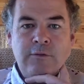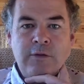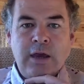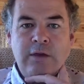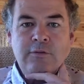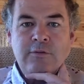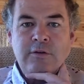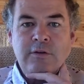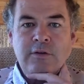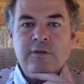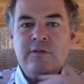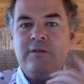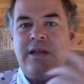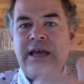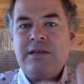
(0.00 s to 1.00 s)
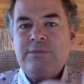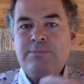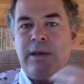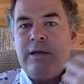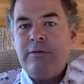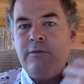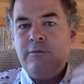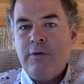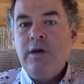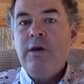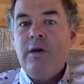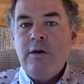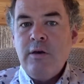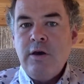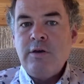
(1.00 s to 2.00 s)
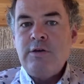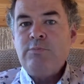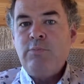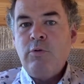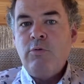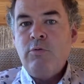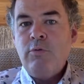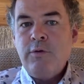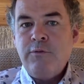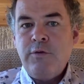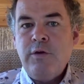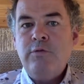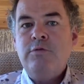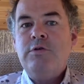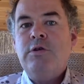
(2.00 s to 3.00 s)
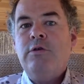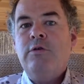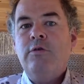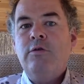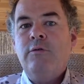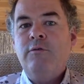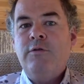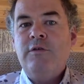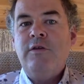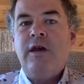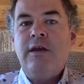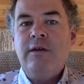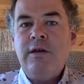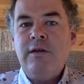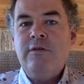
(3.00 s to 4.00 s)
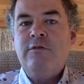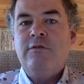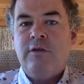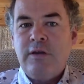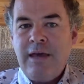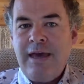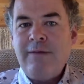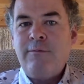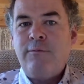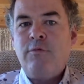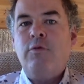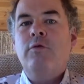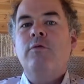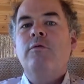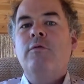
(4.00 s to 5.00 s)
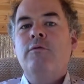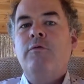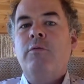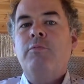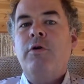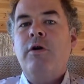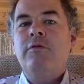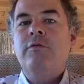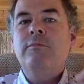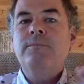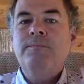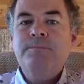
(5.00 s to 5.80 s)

counselling is an aspect of exploring the future, looking for techniques to get through the present.